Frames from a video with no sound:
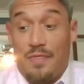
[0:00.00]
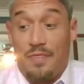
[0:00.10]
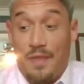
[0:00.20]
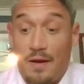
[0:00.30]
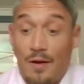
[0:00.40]

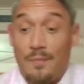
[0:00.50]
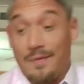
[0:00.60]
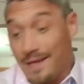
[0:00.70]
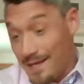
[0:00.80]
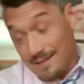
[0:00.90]

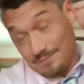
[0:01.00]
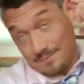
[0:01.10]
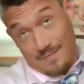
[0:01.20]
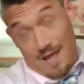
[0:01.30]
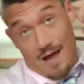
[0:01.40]
therapy
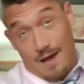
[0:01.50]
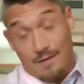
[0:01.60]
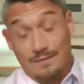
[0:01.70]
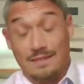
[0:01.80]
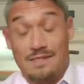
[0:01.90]

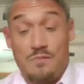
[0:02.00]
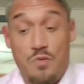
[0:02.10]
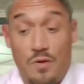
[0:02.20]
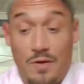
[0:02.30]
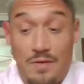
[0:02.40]
is
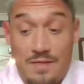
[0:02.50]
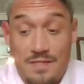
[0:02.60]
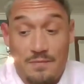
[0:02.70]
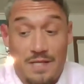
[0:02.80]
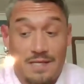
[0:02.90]

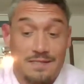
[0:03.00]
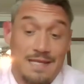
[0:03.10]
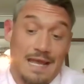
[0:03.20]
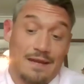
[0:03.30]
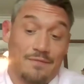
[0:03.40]
important because
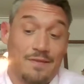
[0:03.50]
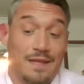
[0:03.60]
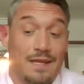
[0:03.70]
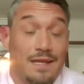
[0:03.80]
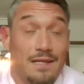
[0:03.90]
negative
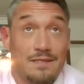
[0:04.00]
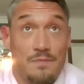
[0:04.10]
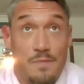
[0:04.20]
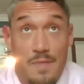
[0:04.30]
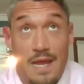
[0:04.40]
thinking is a
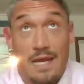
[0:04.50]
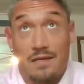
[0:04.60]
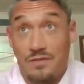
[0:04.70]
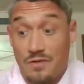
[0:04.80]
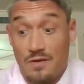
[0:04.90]

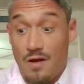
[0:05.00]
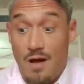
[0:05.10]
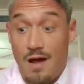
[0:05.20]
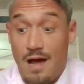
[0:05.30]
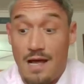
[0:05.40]
major
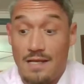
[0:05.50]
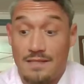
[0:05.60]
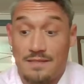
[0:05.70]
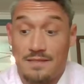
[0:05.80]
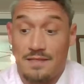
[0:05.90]

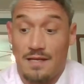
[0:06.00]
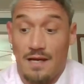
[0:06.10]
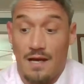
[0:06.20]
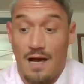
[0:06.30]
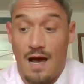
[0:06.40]
cause
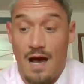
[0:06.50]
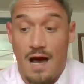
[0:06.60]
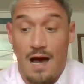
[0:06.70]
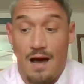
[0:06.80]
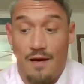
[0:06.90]

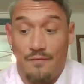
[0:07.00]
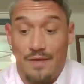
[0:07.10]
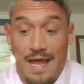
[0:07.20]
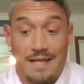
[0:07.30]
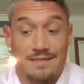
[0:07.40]
of
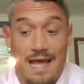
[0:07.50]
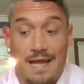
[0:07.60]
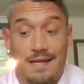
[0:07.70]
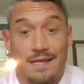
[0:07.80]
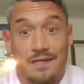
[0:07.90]

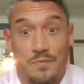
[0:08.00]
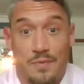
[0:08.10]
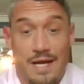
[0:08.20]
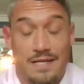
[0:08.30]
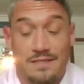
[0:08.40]
anxiety and
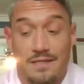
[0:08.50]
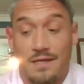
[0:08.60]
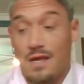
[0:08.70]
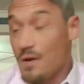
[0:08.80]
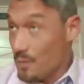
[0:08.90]
depression,
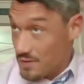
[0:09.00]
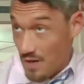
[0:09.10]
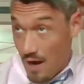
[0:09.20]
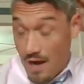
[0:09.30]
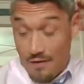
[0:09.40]
which
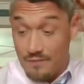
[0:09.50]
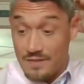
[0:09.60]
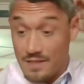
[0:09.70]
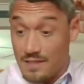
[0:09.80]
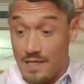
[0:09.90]

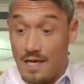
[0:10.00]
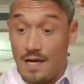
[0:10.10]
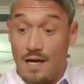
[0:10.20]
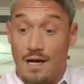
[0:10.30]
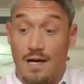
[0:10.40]
often
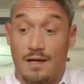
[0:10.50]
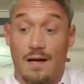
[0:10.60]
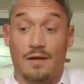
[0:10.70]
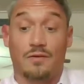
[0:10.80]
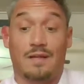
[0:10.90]

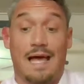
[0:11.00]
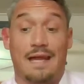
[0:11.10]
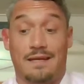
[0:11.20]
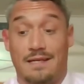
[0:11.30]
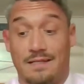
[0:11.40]
underlie
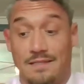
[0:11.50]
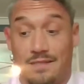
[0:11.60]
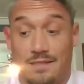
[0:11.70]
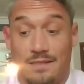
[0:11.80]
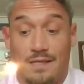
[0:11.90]

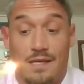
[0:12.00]
addiction.